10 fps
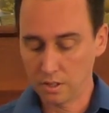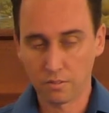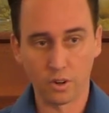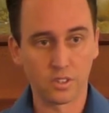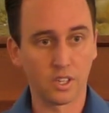
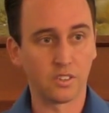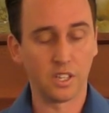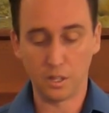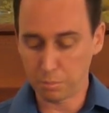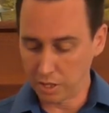First, I say
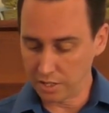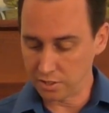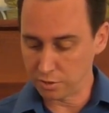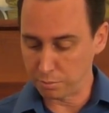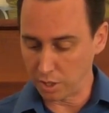he
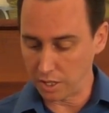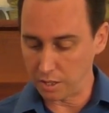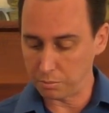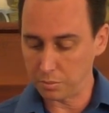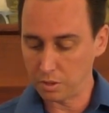places
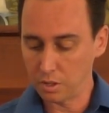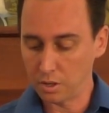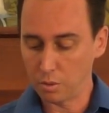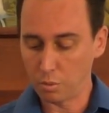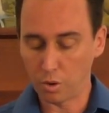blame
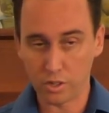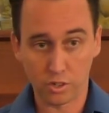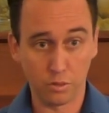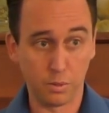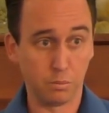where it
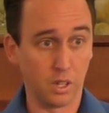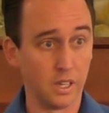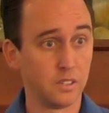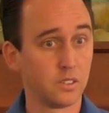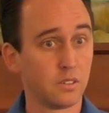should be
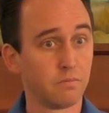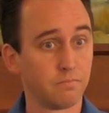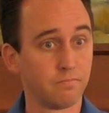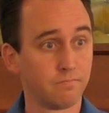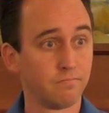placed
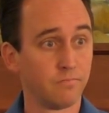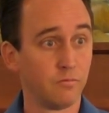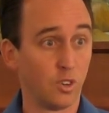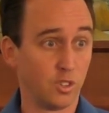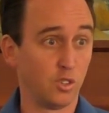
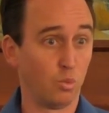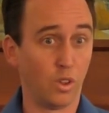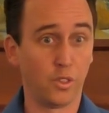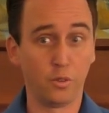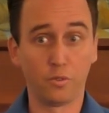verses
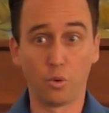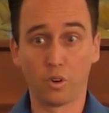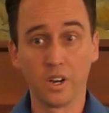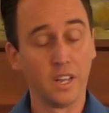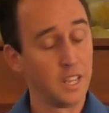1 through
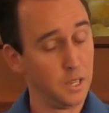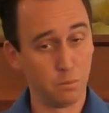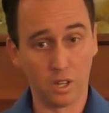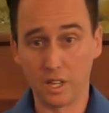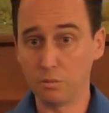4, he
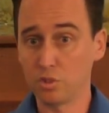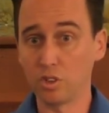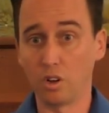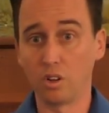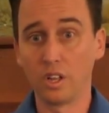blames
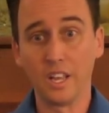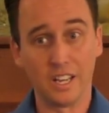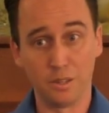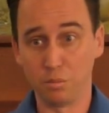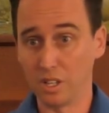Saul
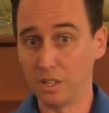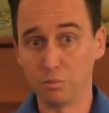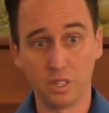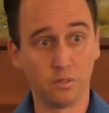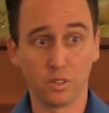and he
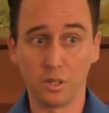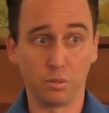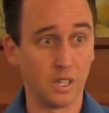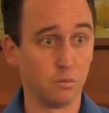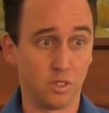blames evil and he
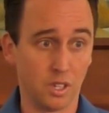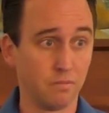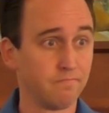blames sin.